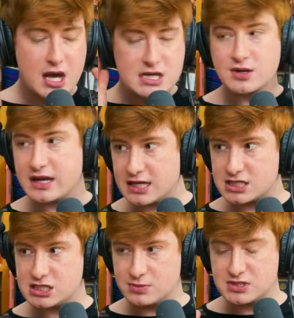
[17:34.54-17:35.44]
So I think
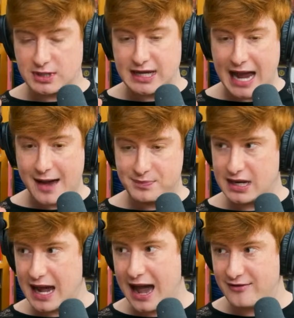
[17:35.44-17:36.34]
she was really happy
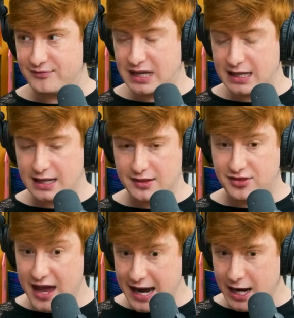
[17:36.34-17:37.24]
to have me
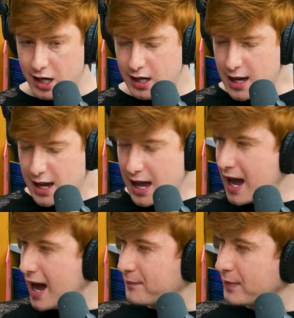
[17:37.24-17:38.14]
there.
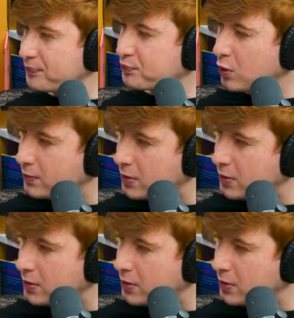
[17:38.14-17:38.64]
But